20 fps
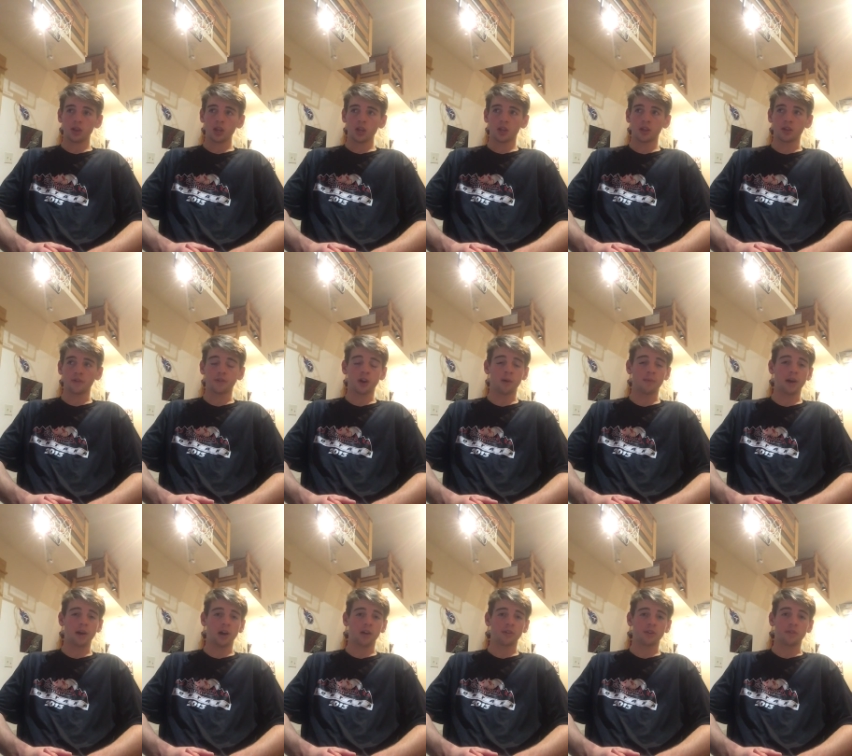And they've
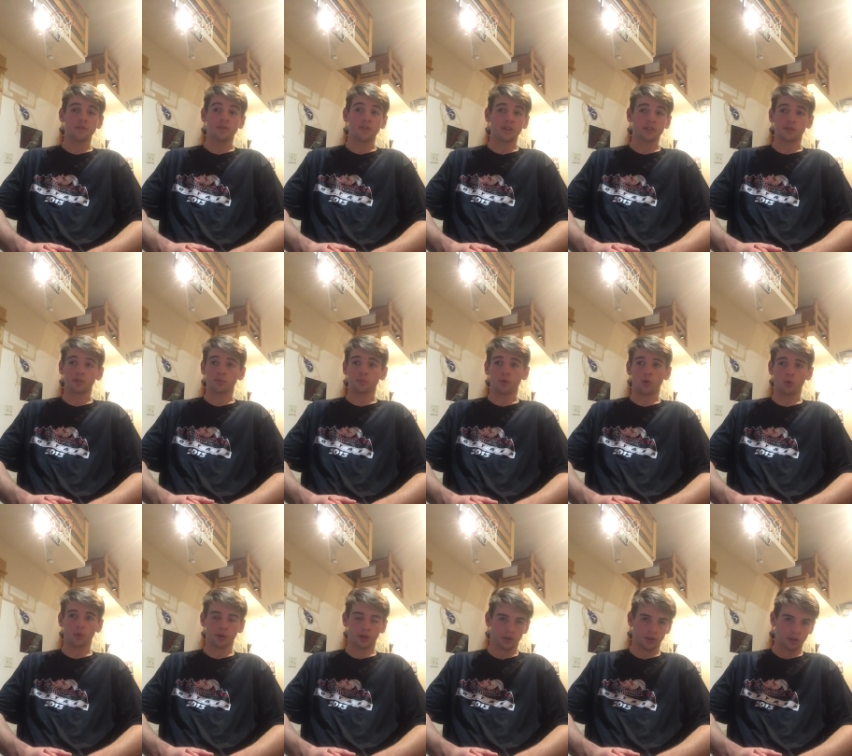come out and they've
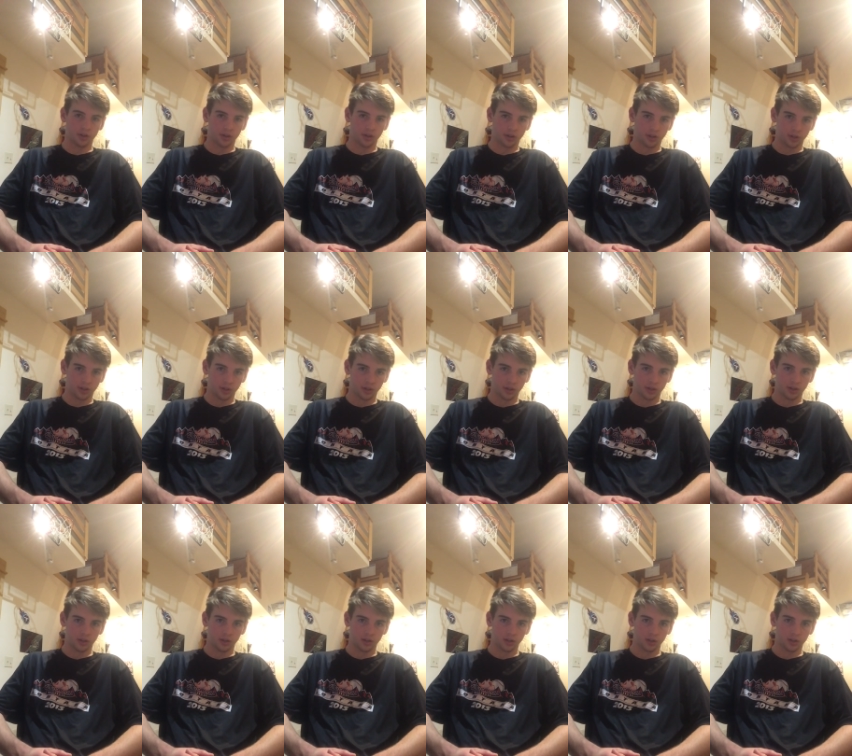disappointed
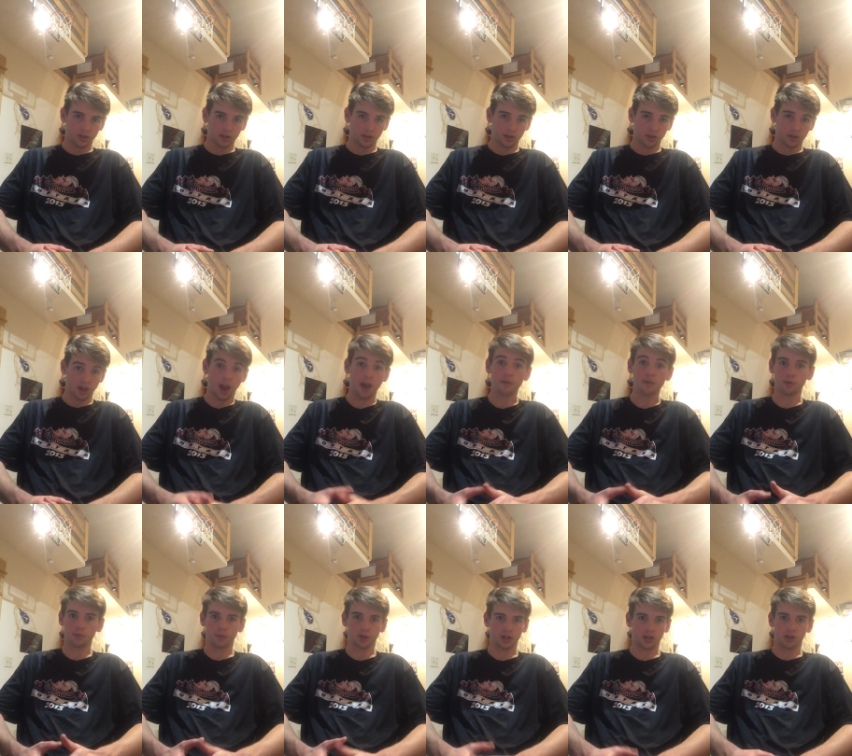
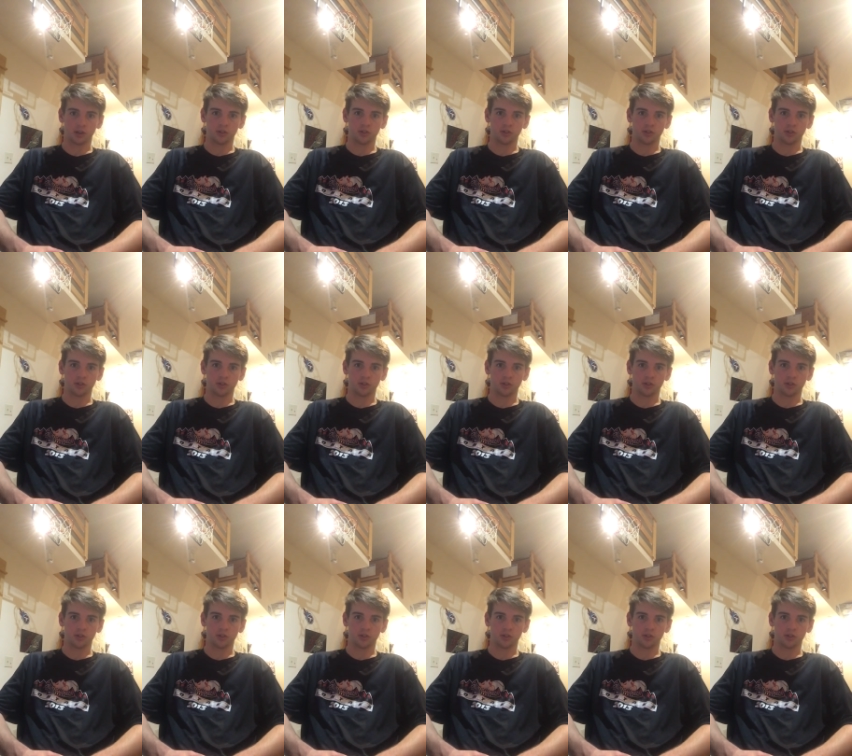everybody